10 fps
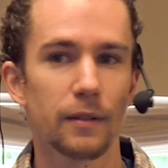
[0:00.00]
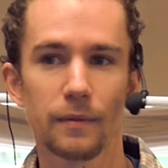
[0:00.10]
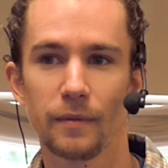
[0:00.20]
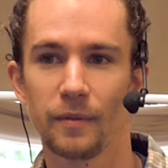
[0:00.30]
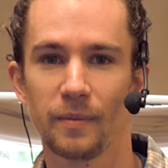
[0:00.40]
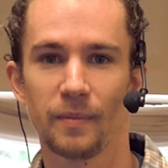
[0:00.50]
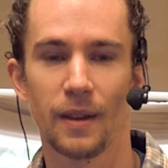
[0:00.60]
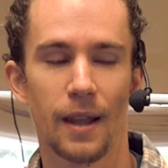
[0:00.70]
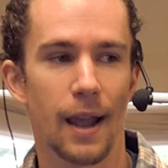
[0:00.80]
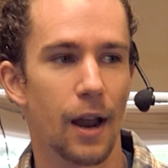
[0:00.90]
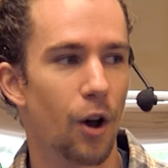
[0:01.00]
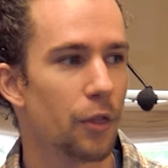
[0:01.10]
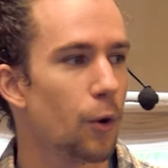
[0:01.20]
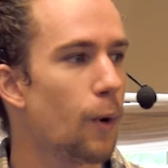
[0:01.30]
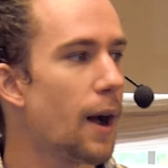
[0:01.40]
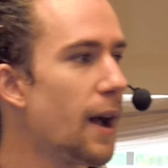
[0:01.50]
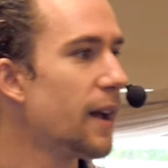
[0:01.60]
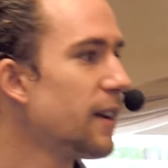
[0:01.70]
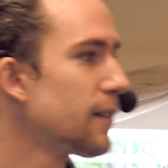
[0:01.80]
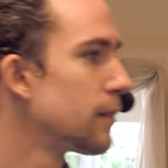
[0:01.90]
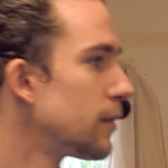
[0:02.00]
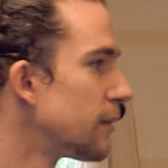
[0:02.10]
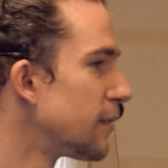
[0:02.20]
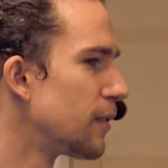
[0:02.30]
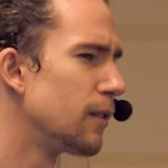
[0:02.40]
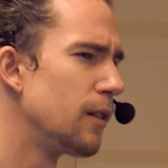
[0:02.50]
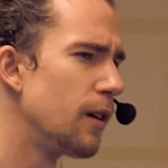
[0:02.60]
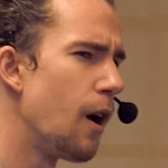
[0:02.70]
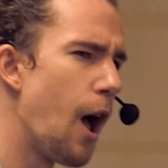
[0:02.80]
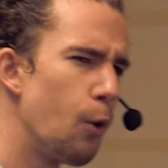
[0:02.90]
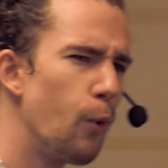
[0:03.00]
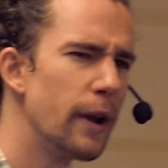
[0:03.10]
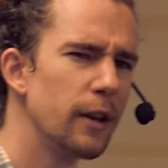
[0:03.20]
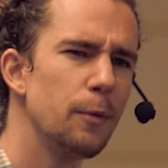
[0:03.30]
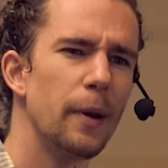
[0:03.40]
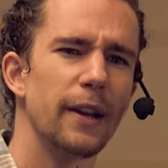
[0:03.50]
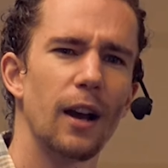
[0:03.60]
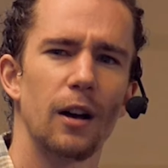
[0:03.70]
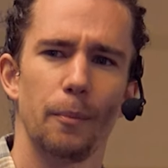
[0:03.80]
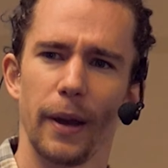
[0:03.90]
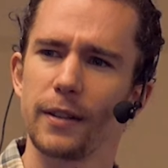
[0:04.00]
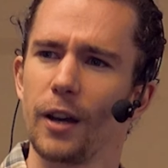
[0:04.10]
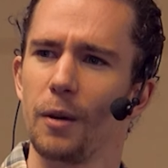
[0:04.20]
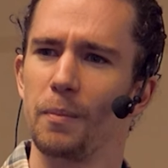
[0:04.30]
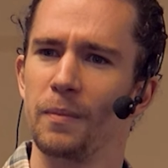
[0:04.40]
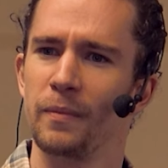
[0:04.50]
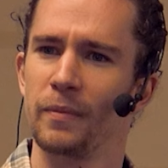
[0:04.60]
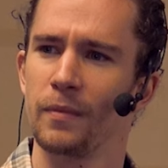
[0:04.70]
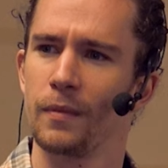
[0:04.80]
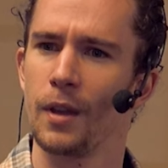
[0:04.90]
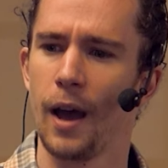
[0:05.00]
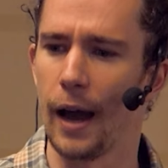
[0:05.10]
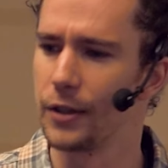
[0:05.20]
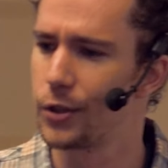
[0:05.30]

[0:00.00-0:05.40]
it. And on the way, a wind pick up, picked up. A